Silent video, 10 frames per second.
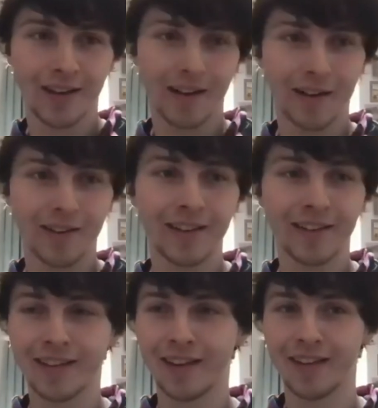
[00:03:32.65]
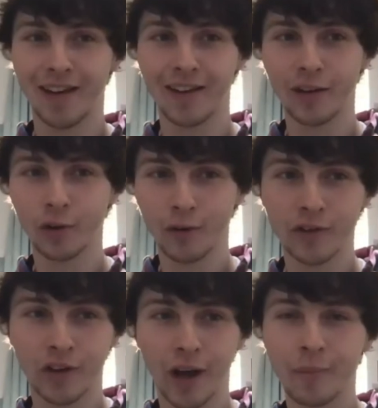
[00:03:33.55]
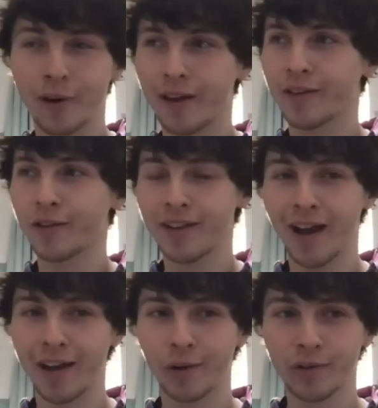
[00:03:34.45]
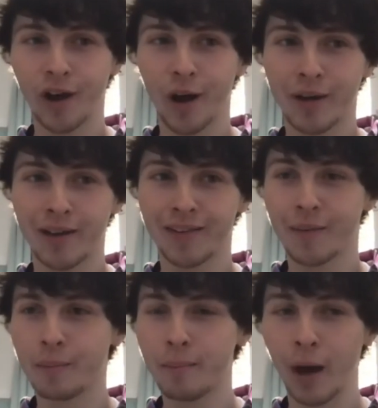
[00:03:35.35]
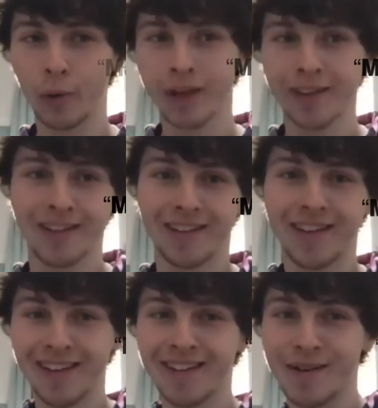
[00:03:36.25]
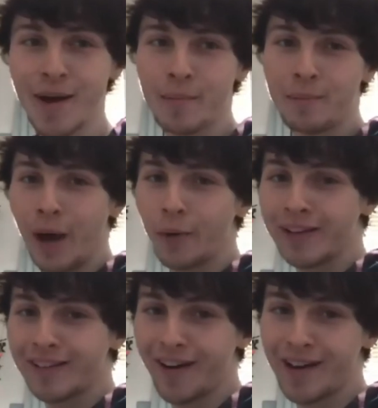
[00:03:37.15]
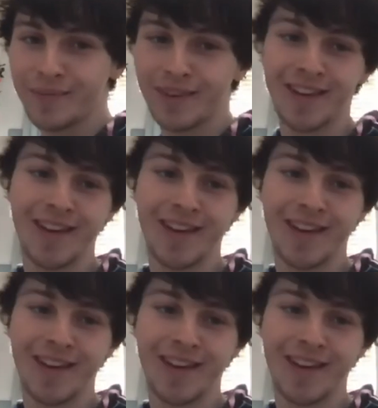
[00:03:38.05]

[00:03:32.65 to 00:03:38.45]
since this is a tough time, or like some Gano taught me is Mauin, Mauin times.